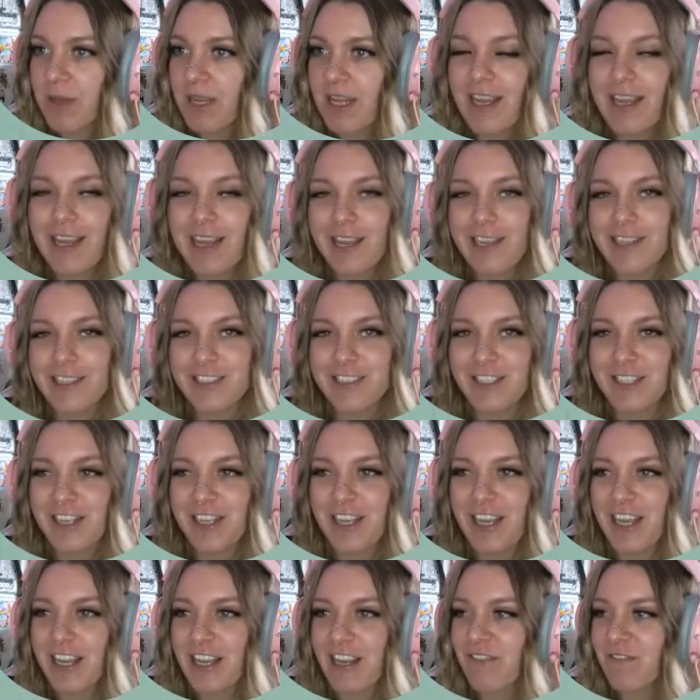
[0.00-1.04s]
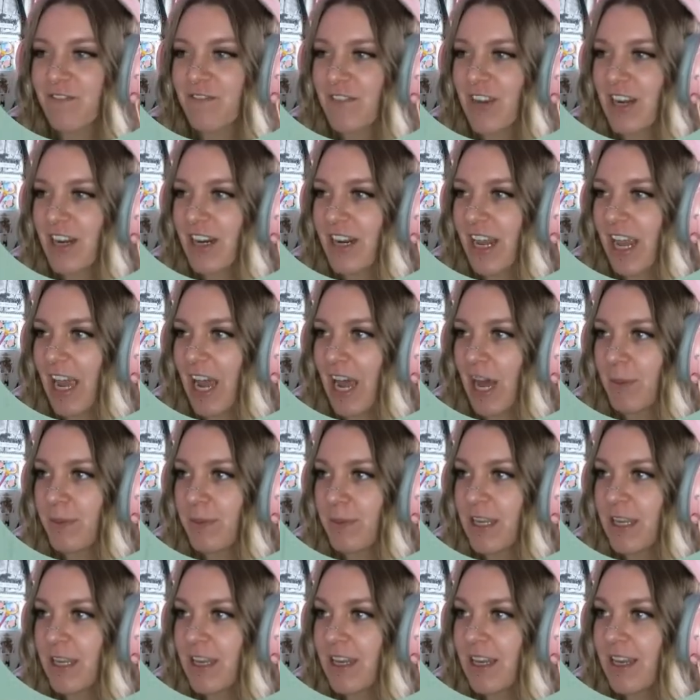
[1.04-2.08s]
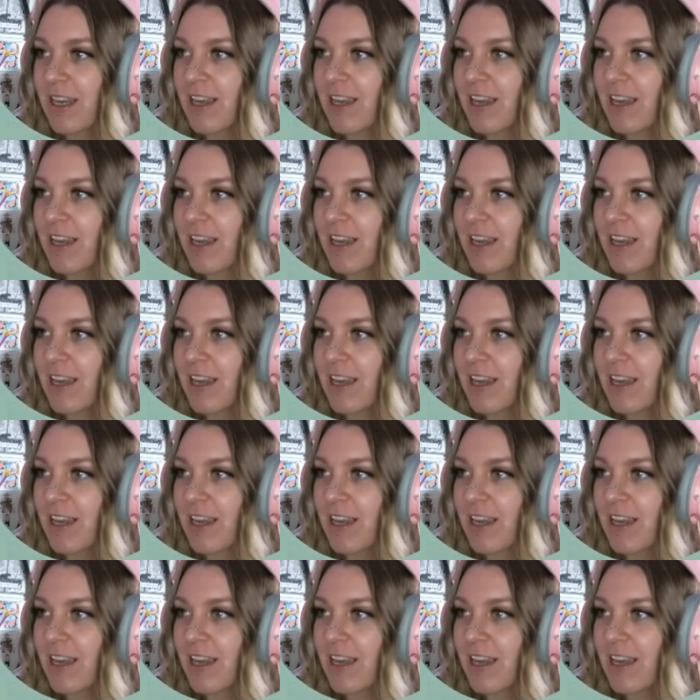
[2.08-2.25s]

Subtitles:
He is looking very happy.